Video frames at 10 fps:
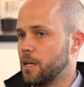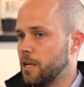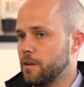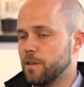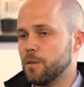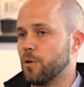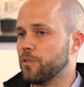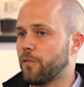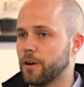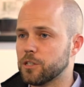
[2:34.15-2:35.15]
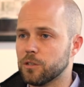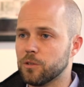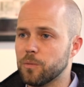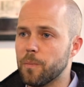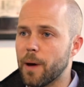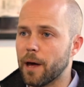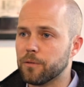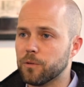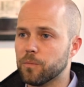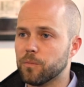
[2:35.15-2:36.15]
even the most functional
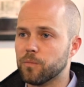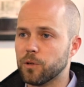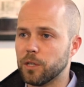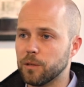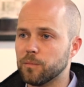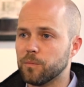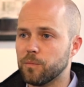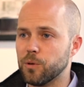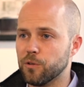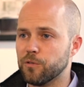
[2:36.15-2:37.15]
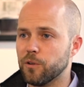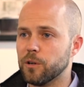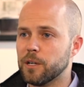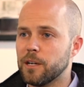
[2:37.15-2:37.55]
bathroom really beautiful.